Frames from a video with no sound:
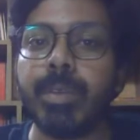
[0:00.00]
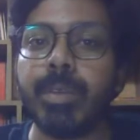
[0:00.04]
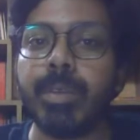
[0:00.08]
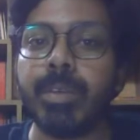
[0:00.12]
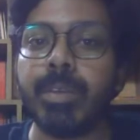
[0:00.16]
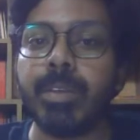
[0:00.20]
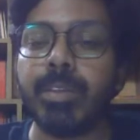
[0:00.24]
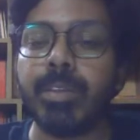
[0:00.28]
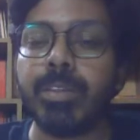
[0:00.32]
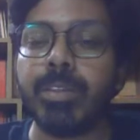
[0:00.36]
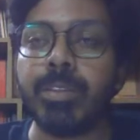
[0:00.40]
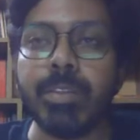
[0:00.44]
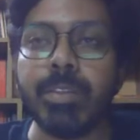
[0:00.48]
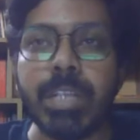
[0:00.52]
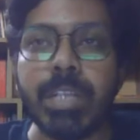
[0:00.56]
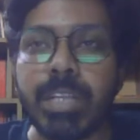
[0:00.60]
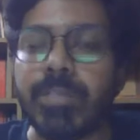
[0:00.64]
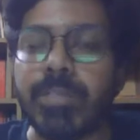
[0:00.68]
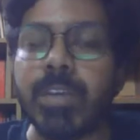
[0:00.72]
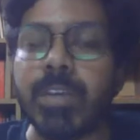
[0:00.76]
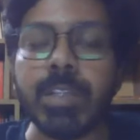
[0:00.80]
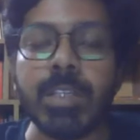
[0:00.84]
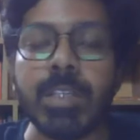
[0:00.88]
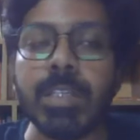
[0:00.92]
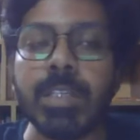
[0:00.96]

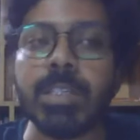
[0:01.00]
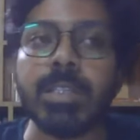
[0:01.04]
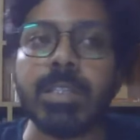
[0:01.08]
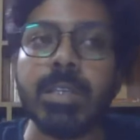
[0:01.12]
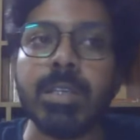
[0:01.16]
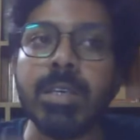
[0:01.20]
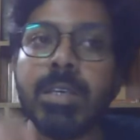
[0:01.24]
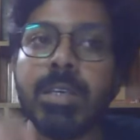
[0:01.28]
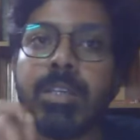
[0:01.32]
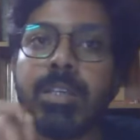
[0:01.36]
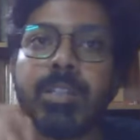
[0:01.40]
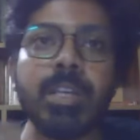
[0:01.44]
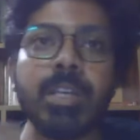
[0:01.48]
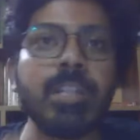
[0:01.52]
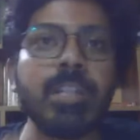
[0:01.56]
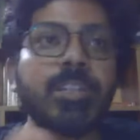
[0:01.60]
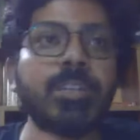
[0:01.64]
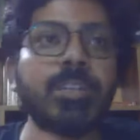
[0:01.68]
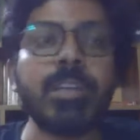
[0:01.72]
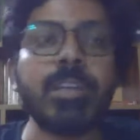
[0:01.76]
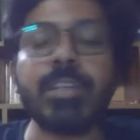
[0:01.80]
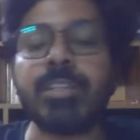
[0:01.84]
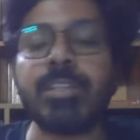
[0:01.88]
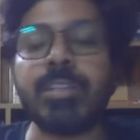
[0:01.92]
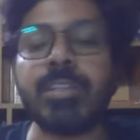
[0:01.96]
Srinivas's
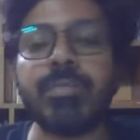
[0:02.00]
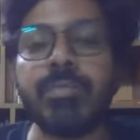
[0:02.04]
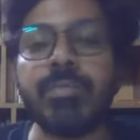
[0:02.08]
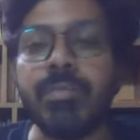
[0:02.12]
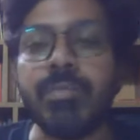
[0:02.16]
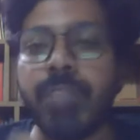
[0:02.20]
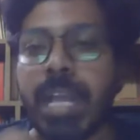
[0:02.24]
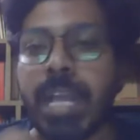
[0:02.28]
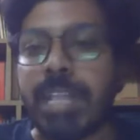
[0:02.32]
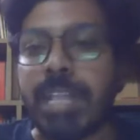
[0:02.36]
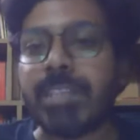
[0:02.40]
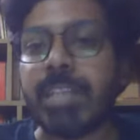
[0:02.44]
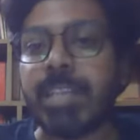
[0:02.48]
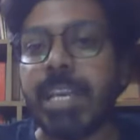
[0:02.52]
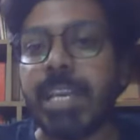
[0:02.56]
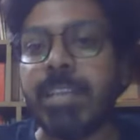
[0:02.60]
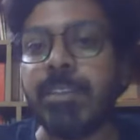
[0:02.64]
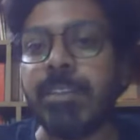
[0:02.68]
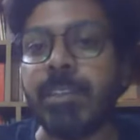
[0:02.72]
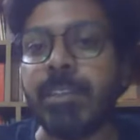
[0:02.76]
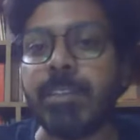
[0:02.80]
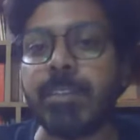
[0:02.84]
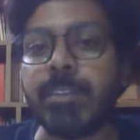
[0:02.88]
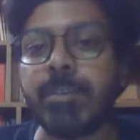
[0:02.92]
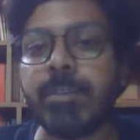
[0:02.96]
Sanskritization fails in
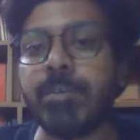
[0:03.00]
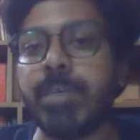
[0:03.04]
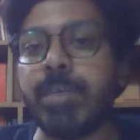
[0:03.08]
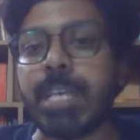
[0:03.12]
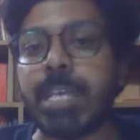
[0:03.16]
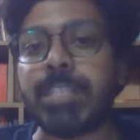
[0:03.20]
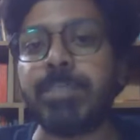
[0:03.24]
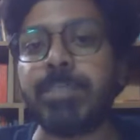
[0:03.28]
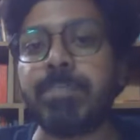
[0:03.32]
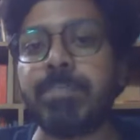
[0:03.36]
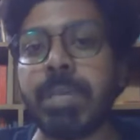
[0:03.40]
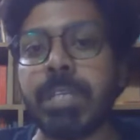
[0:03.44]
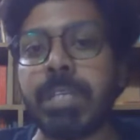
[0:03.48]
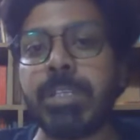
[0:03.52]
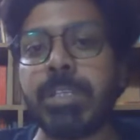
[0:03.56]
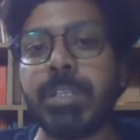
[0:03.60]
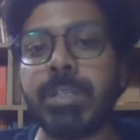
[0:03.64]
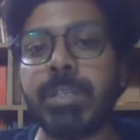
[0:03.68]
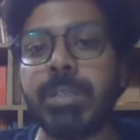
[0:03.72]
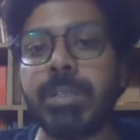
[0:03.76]
this respect.